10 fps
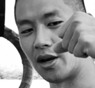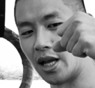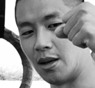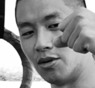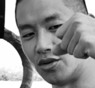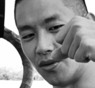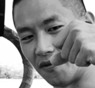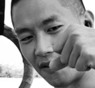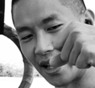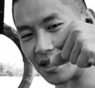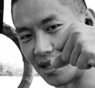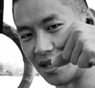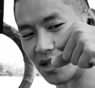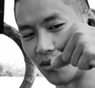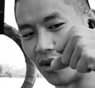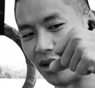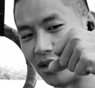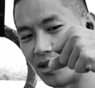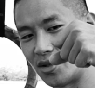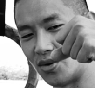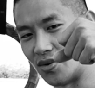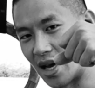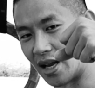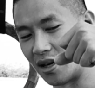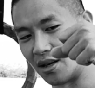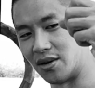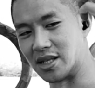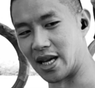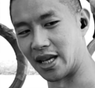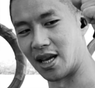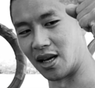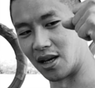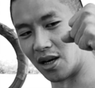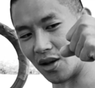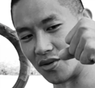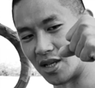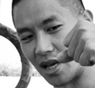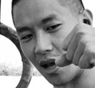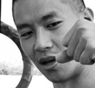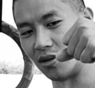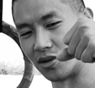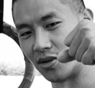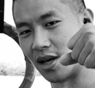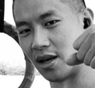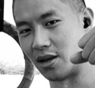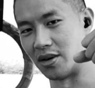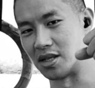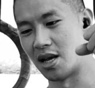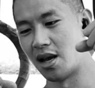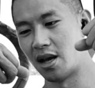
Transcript: not able to flex this one to 90 degrees. I can't close the angle to 90 degrees